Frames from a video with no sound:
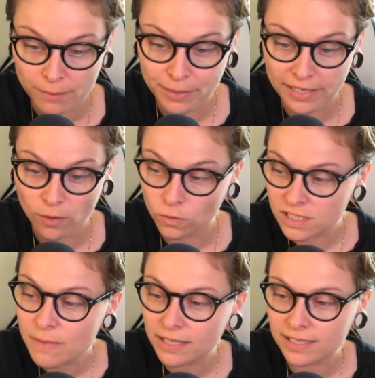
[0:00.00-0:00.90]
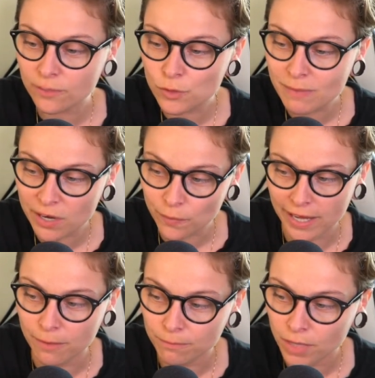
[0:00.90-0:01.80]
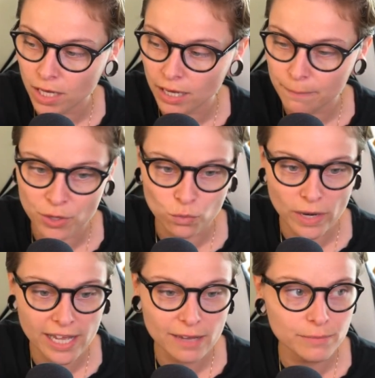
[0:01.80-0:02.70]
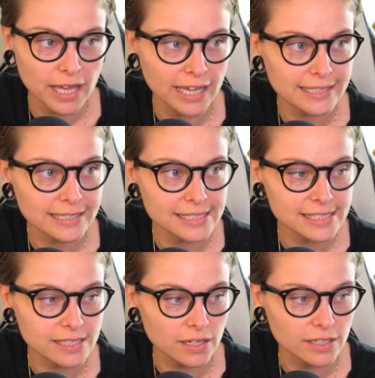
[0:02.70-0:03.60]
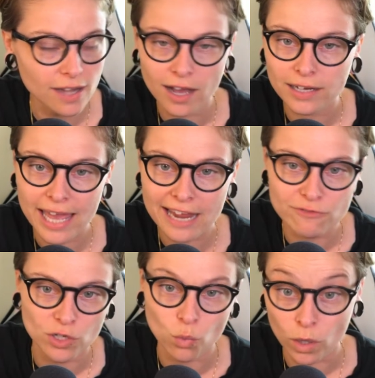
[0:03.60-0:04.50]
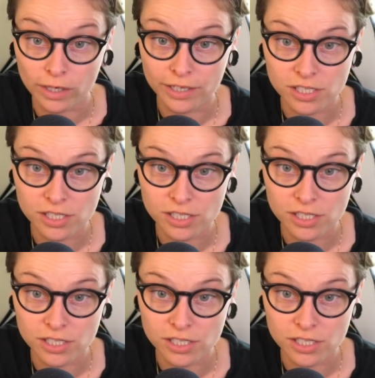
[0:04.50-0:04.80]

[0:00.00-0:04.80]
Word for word: But ultimately, it was my RAM. Uh, the RAM has not ever worked,